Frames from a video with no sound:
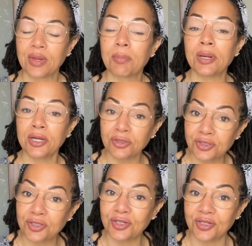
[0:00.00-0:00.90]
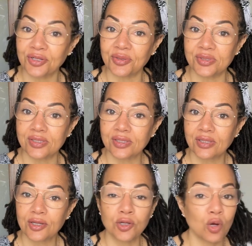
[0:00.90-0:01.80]
But here's the good news.
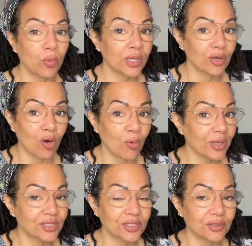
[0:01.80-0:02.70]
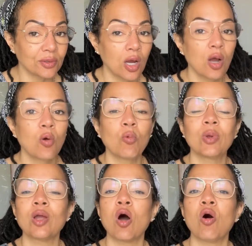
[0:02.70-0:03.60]
You know what we can always do?
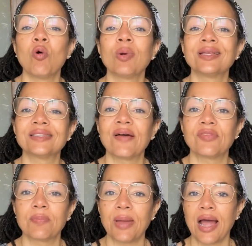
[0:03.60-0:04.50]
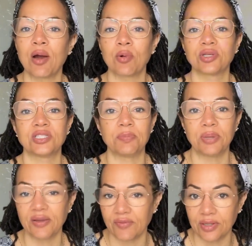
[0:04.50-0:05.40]
We always have the power to
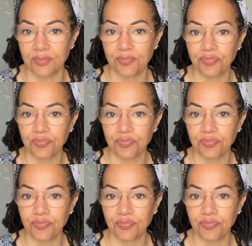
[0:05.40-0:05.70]
pivot.